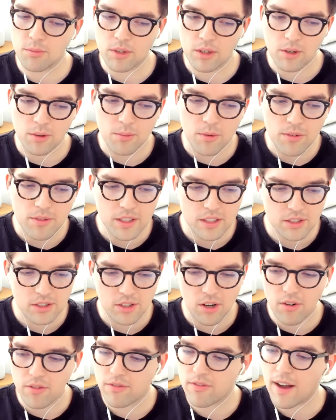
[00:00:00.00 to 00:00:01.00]
We were moving
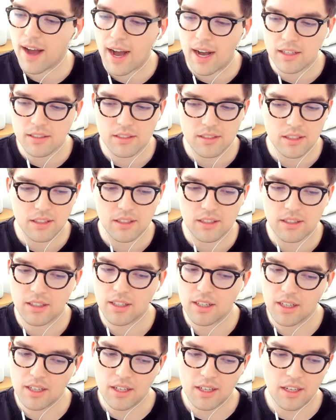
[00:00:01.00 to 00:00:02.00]
so fast and
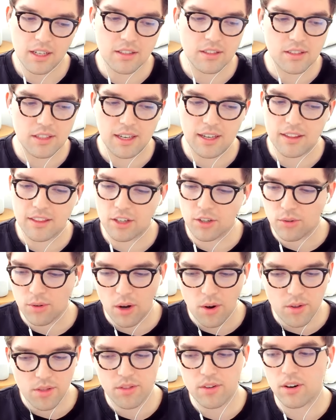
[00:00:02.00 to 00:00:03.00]
seeing the
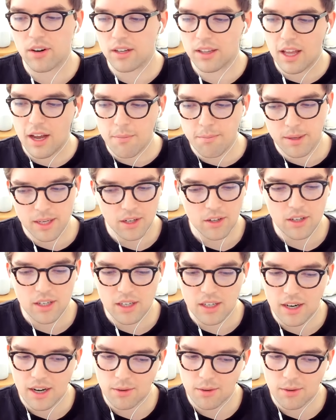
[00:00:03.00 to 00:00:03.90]
growth during that period.